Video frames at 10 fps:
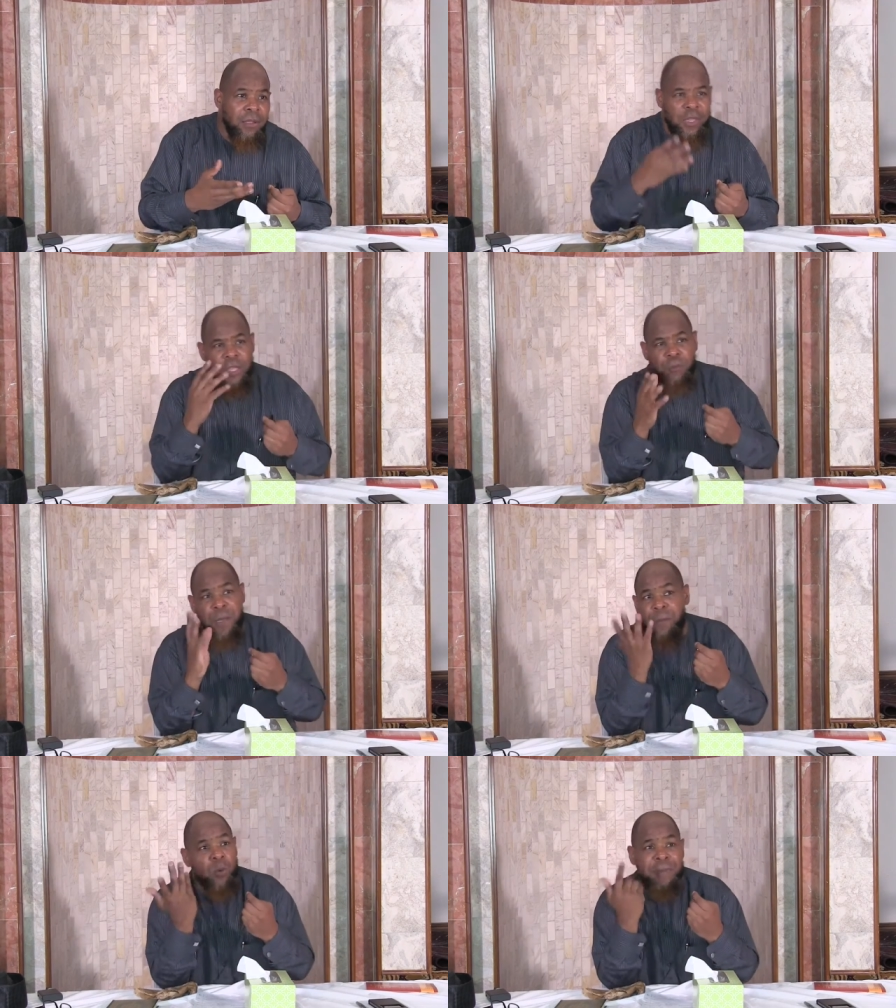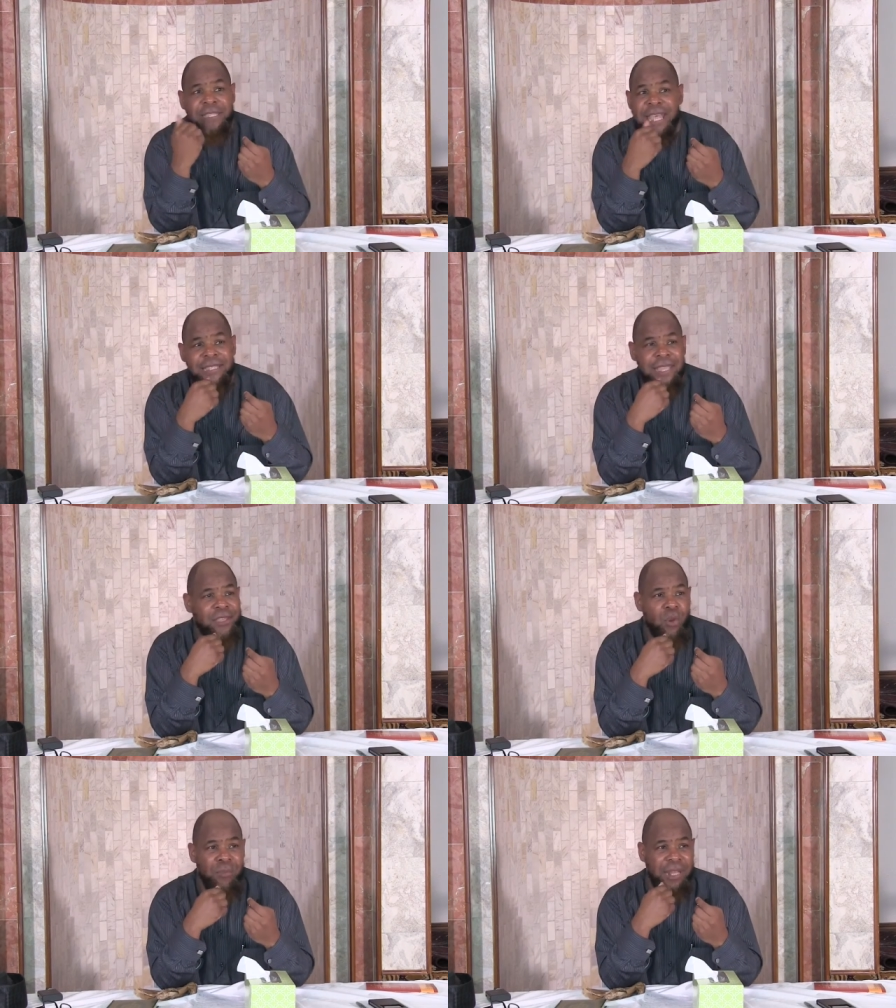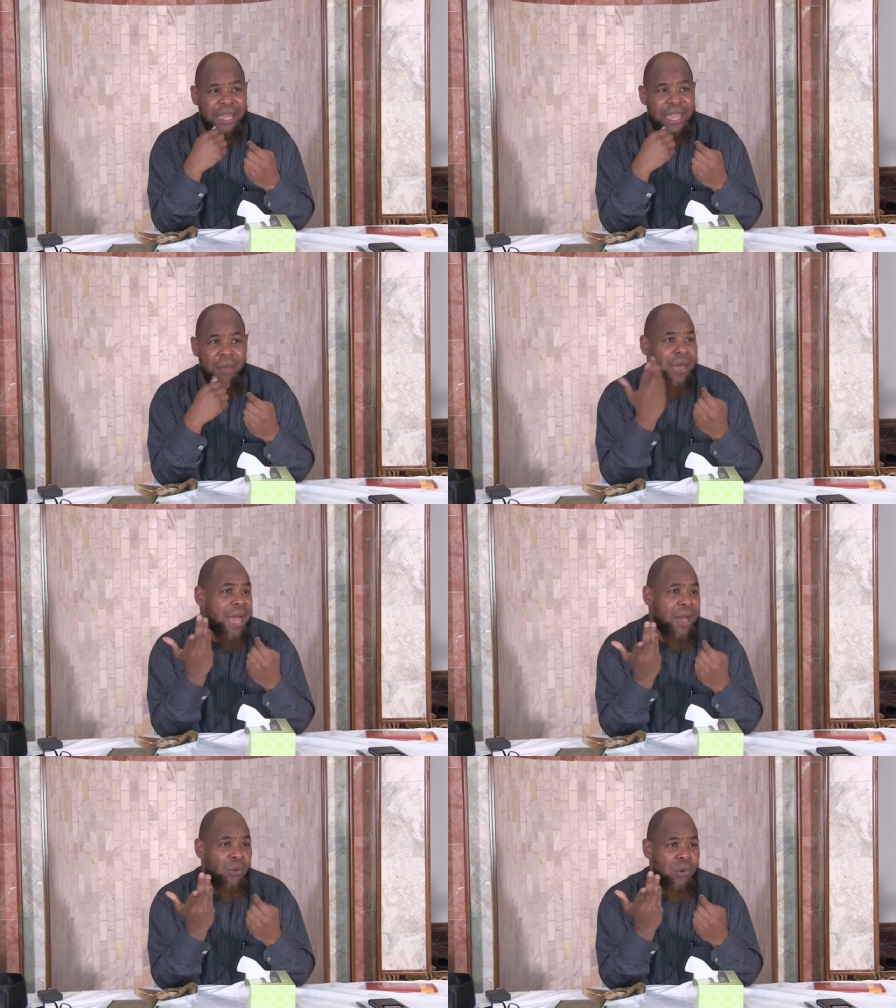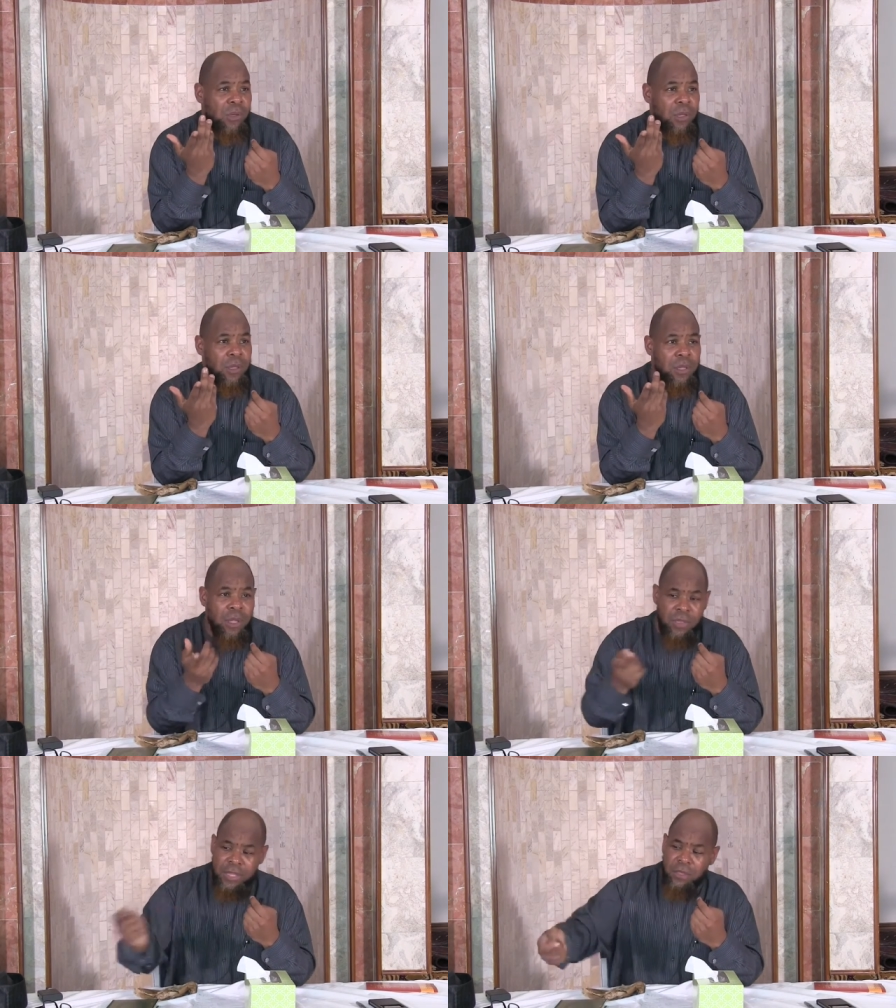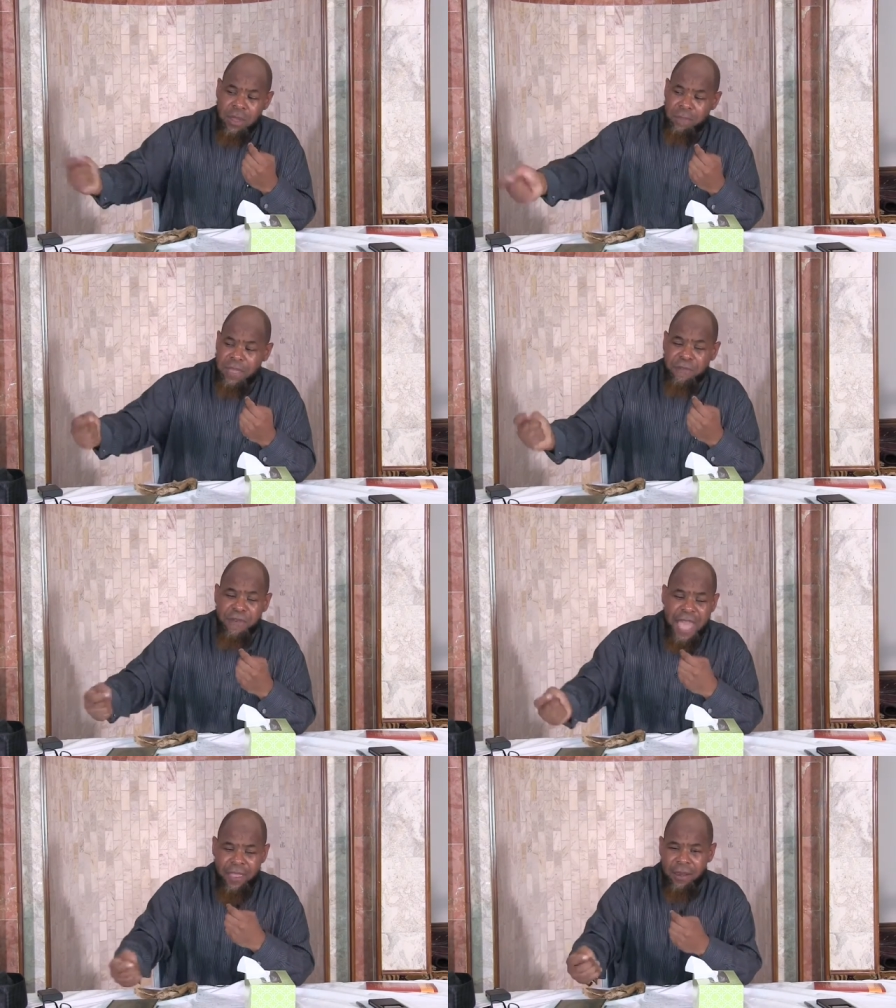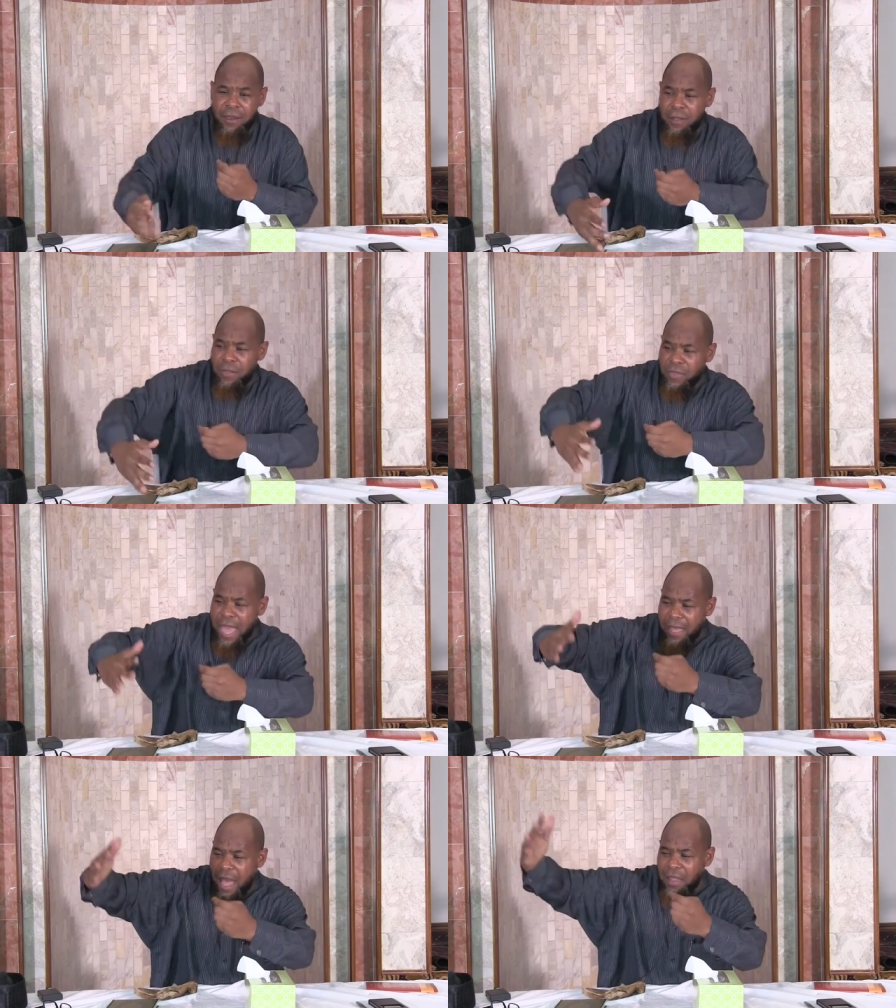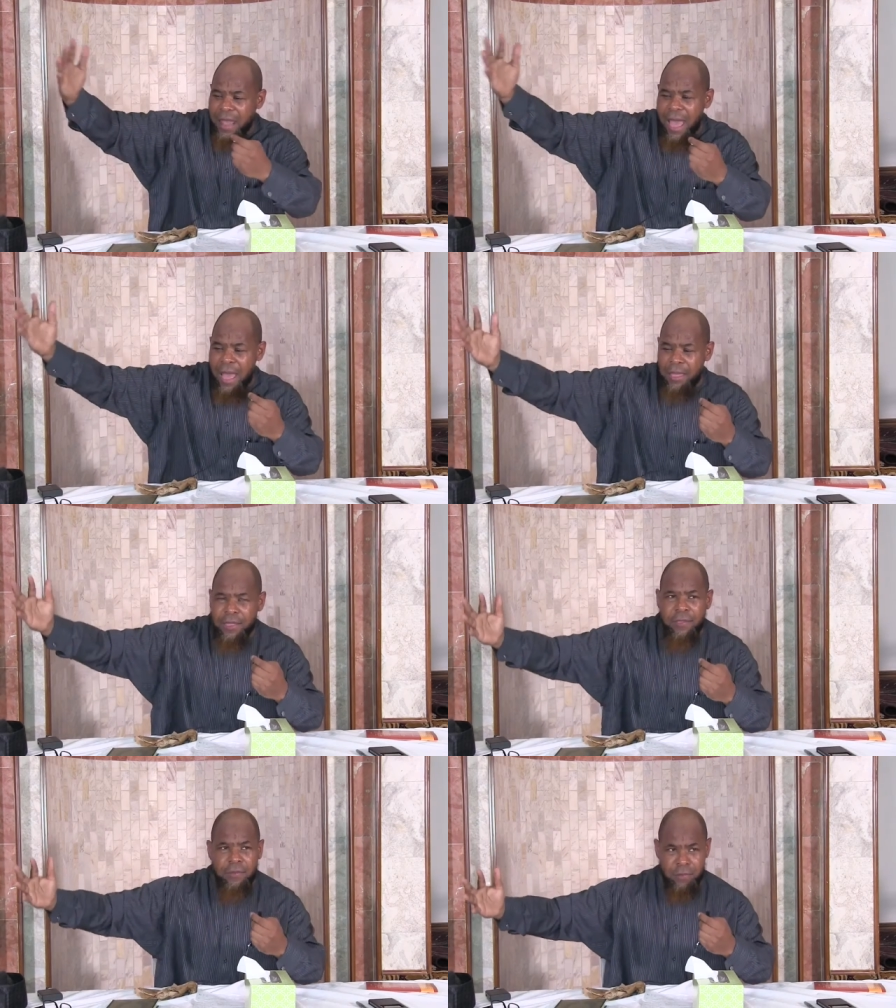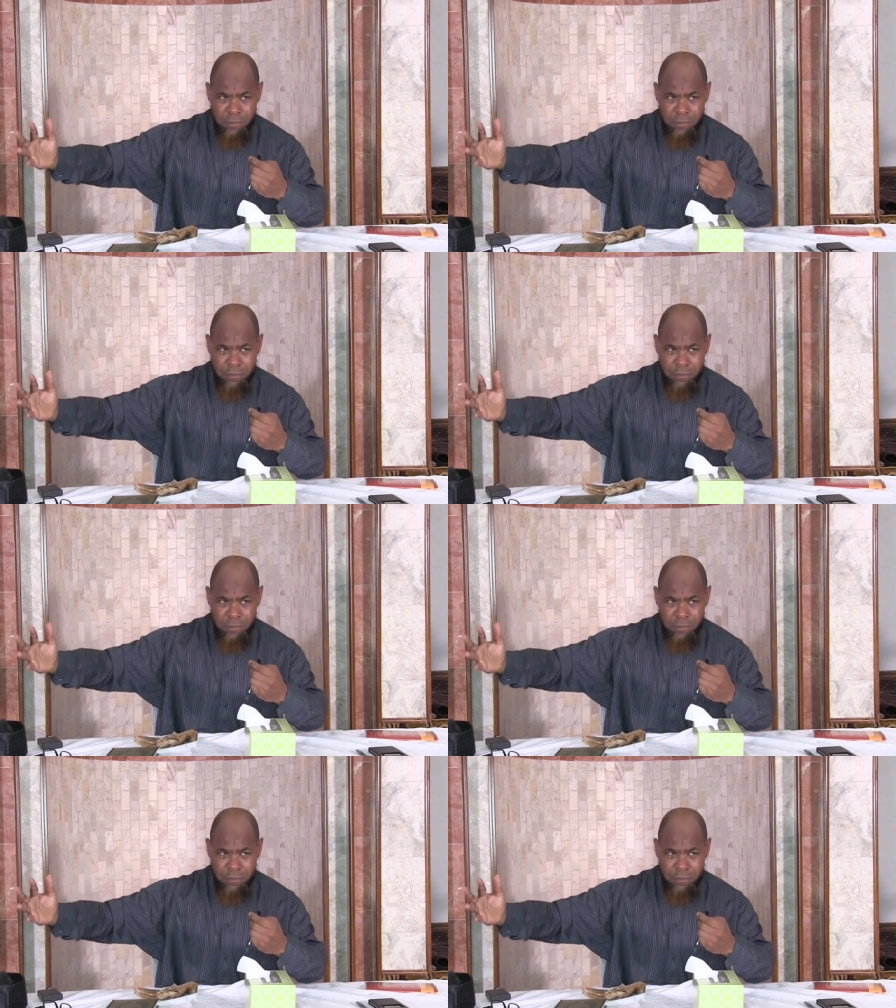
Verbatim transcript: These people will be tested Yom Kiyamah. Huh? There's going to be a fire that Allah